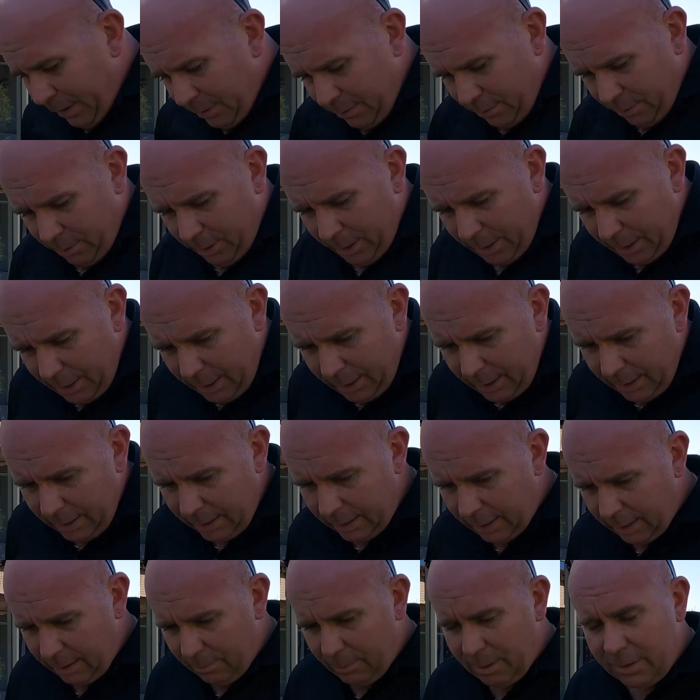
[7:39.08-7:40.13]
that's all right.
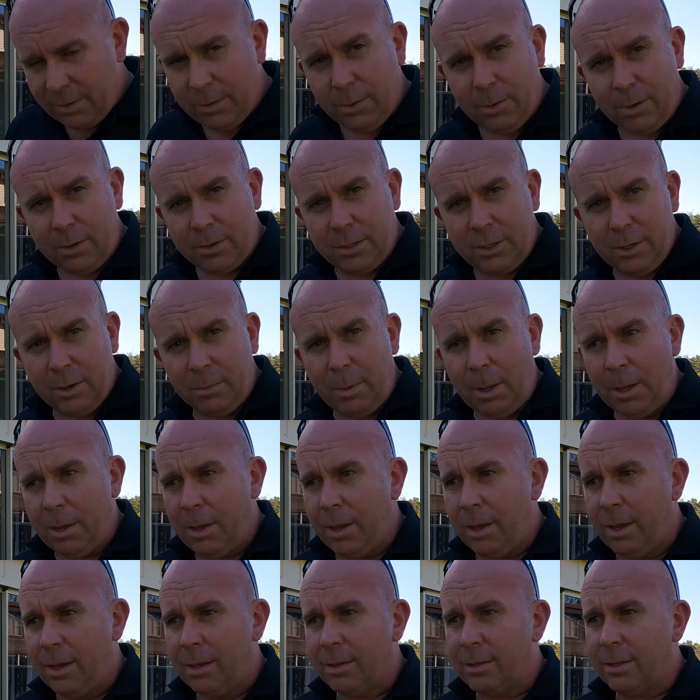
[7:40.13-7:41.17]
It's doing its job.
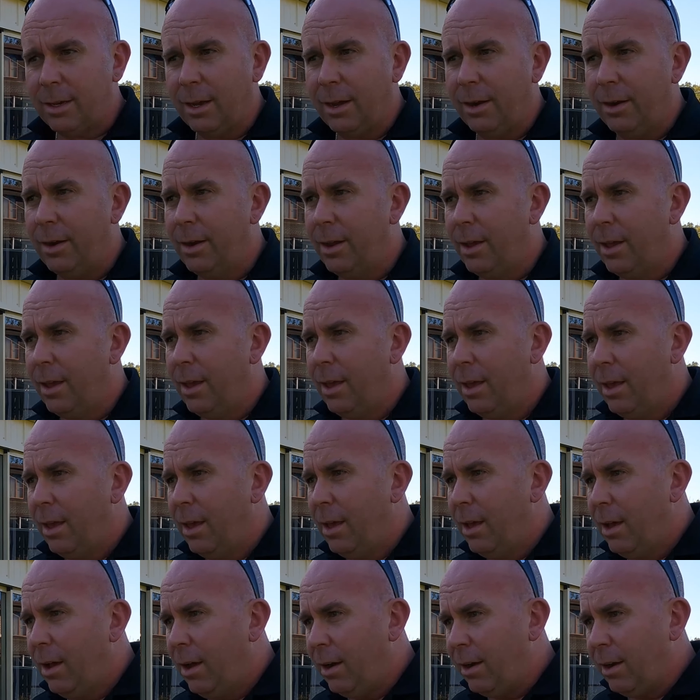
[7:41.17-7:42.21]
So
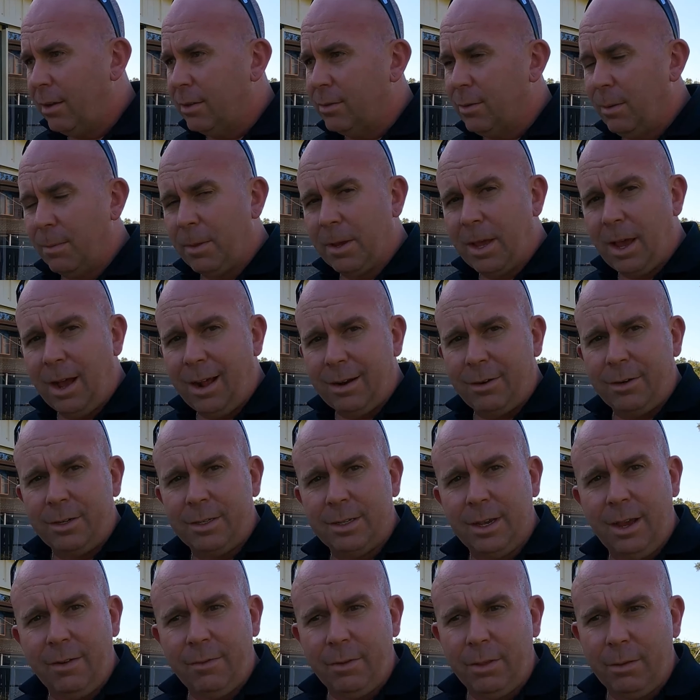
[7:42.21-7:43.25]
I'm going to swap the
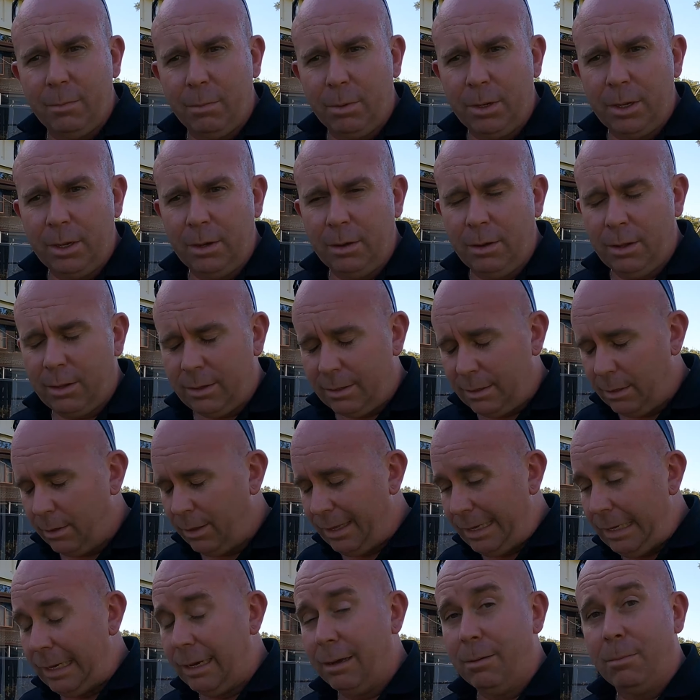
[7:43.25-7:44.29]
cartridges over to
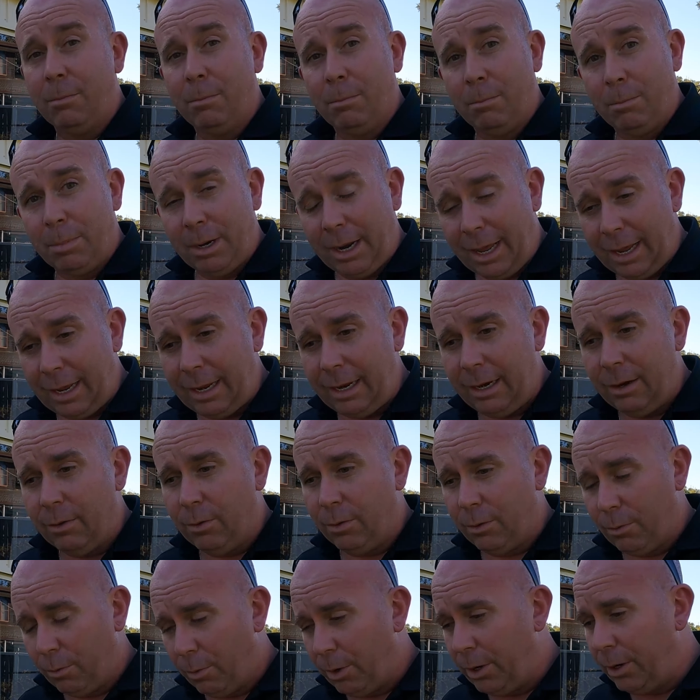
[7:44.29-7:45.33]
the blade or
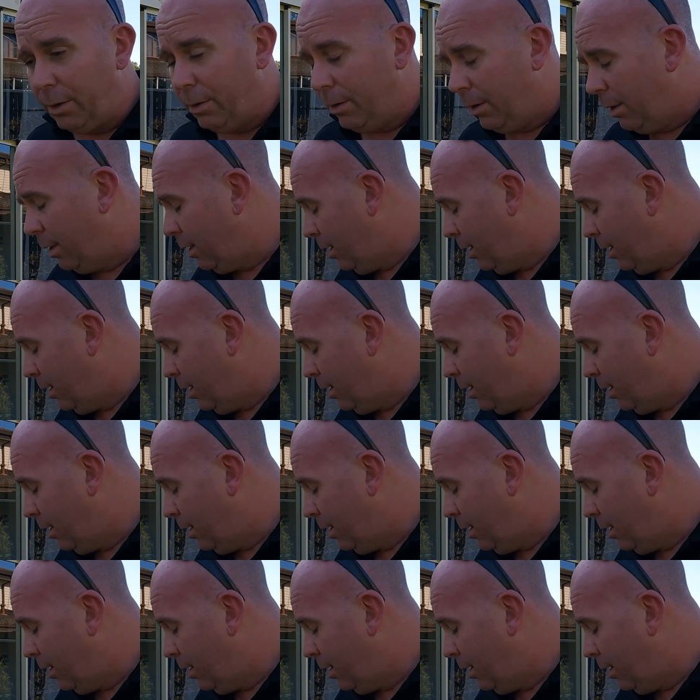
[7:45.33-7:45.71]
the reel,